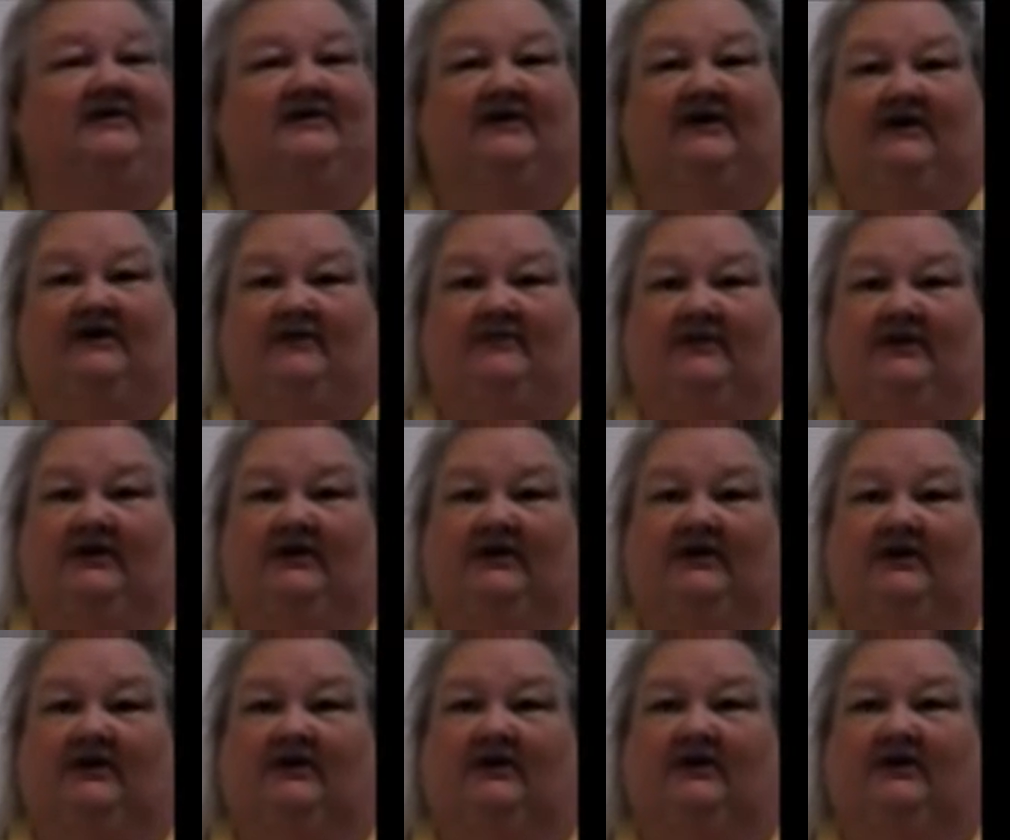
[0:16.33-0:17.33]
up
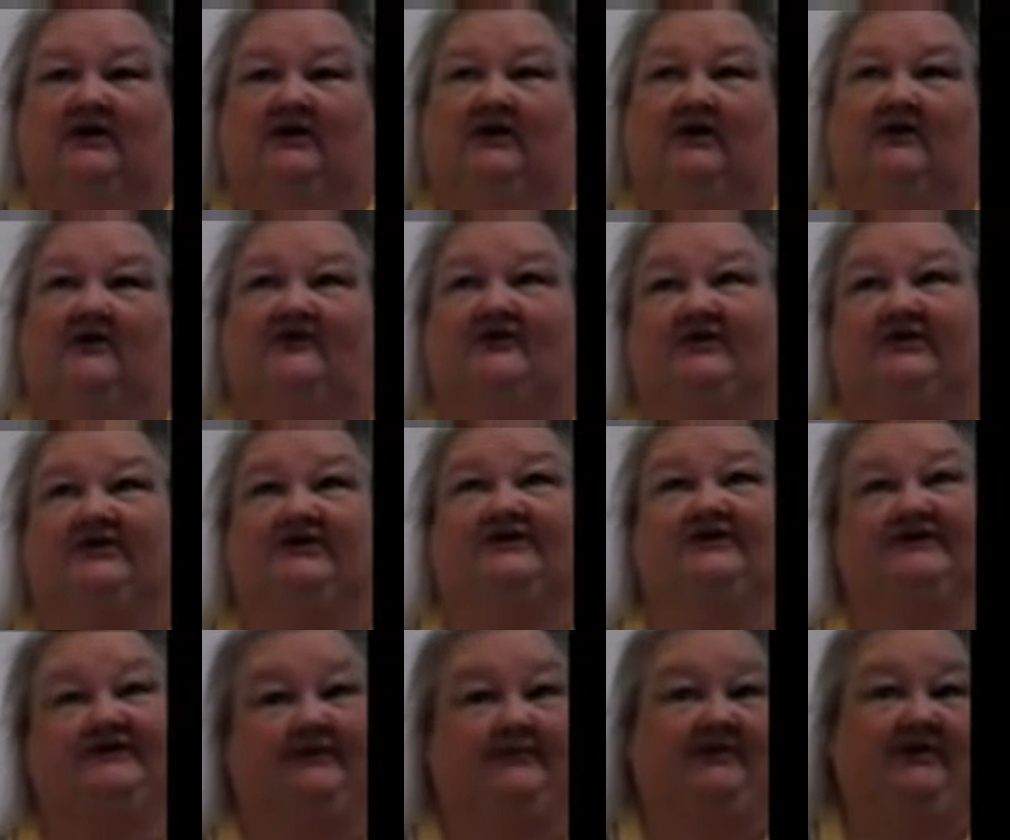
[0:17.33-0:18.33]
for the
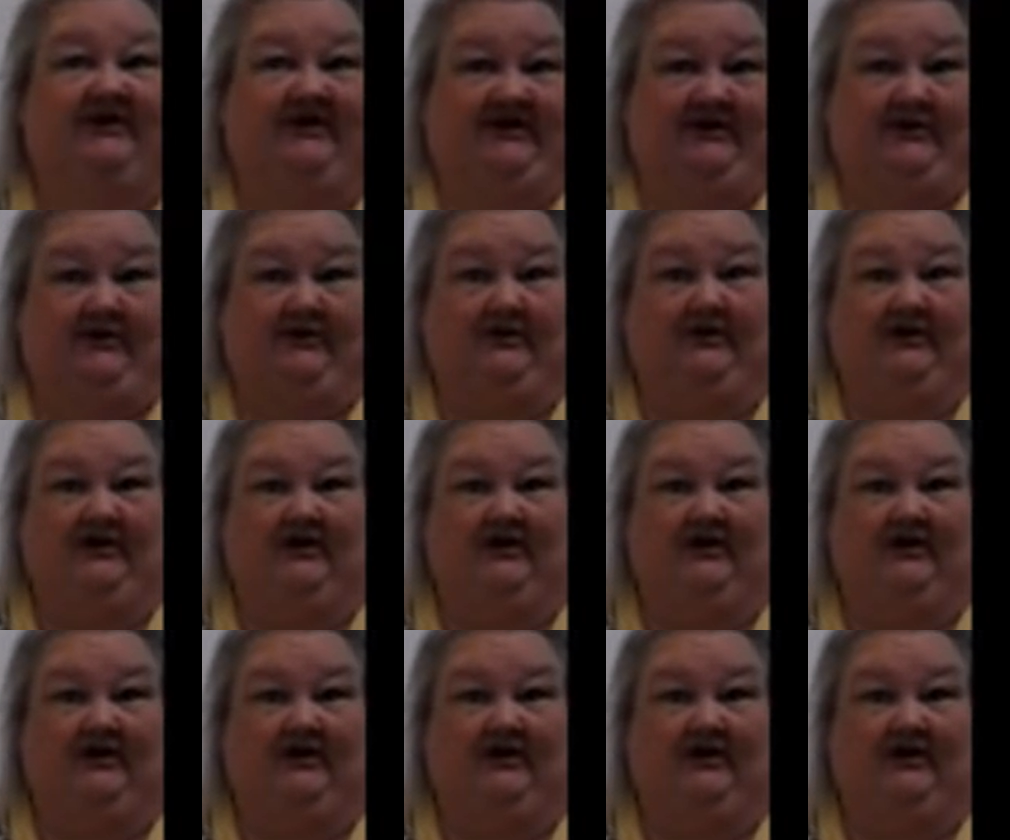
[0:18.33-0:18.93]
trip here.